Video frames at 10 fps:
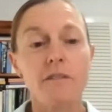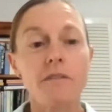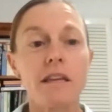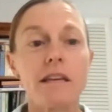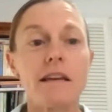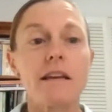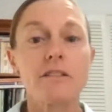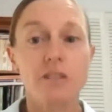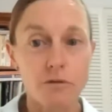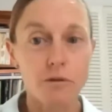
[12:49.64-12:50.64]
of the
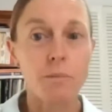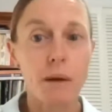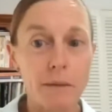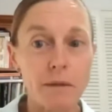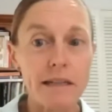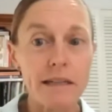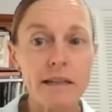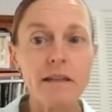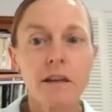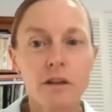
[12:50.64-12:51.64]
general public
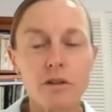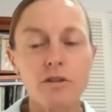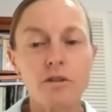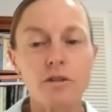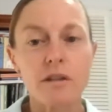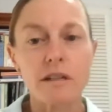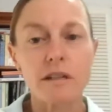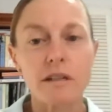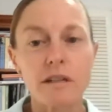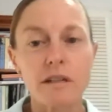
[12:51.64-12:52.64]
who
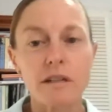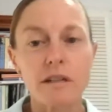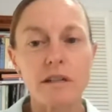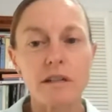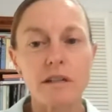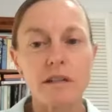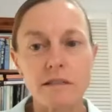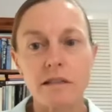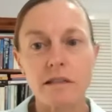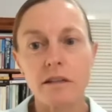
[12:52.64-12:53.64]

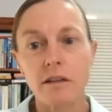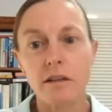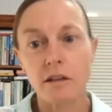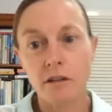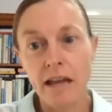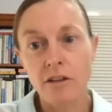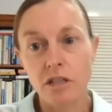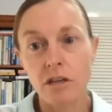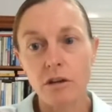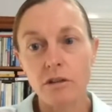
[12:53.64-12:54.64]
trusted
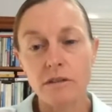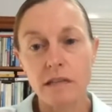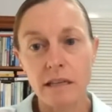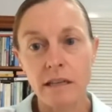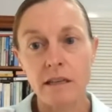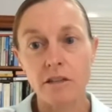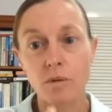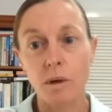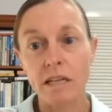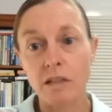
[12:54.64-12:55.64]
NGOs
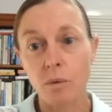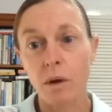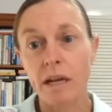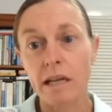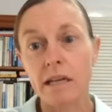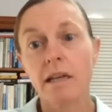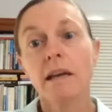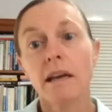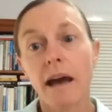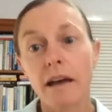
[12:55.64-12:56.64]
in the
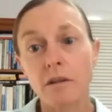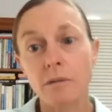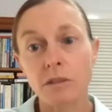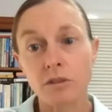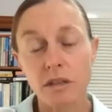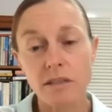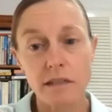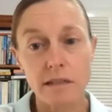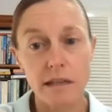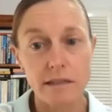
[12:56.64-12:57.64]
2020 Edelman
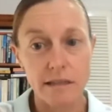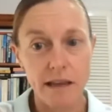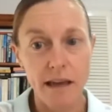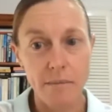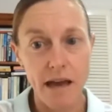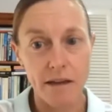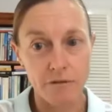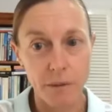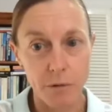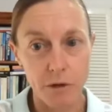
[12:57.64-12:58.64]
Trust Index that came out in
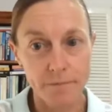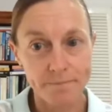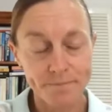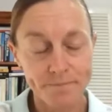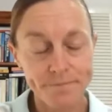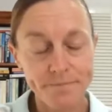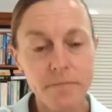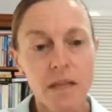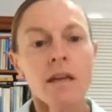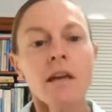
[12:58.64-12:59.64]
February.
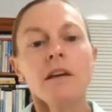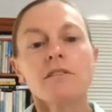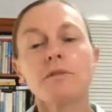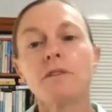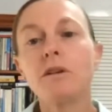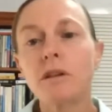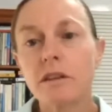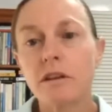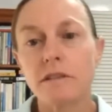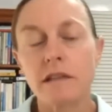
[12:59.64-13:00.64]
So if we look at those
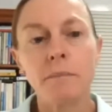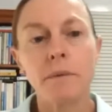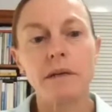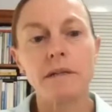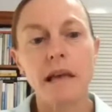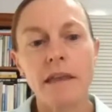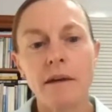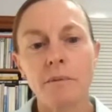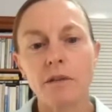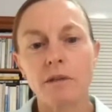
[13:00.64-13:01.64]
numbers, and then we
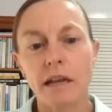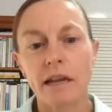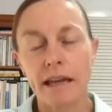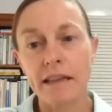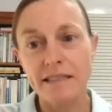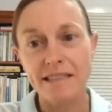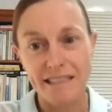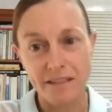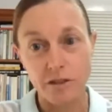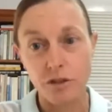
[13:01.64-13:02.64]
look at, and again, this is
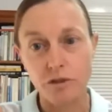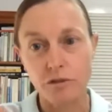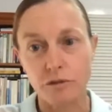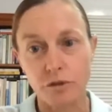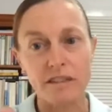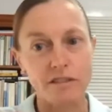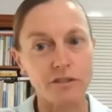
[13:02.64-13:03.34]
institutional trust,